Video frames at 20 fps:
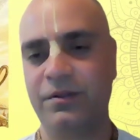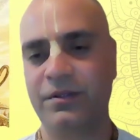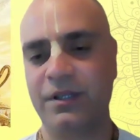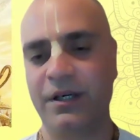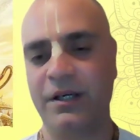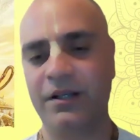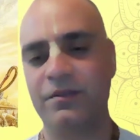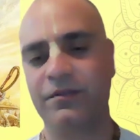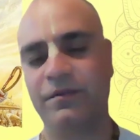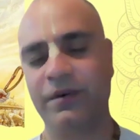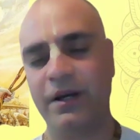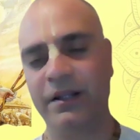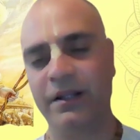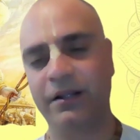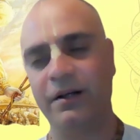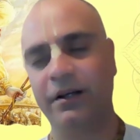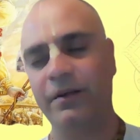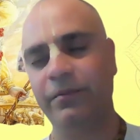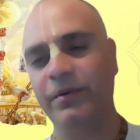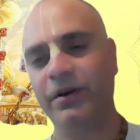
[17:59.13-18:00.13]
satisfying
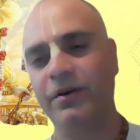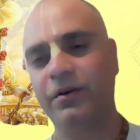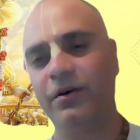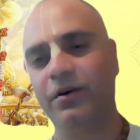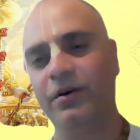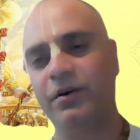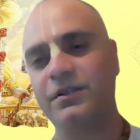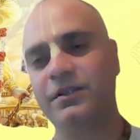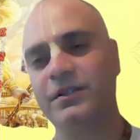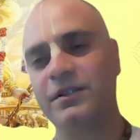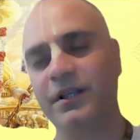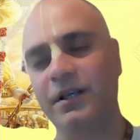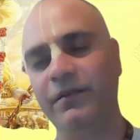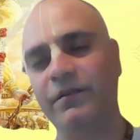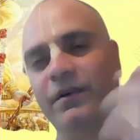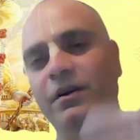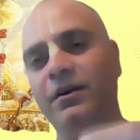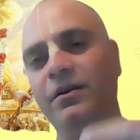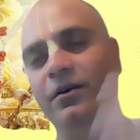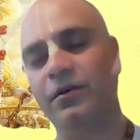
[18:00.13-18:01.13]
the demigods? They
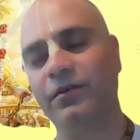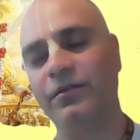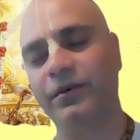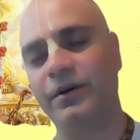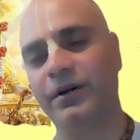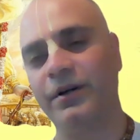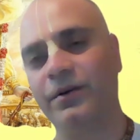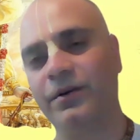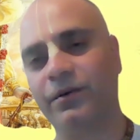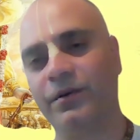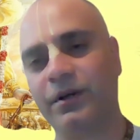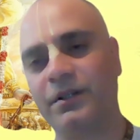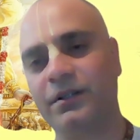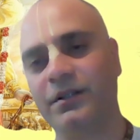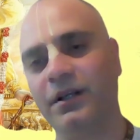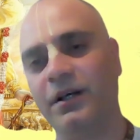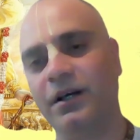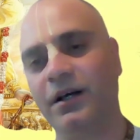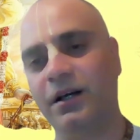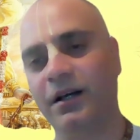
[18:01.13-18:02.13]
will offer it to
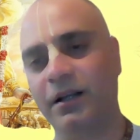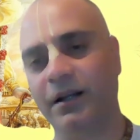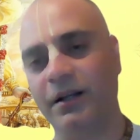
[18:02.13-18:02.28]
Krishna,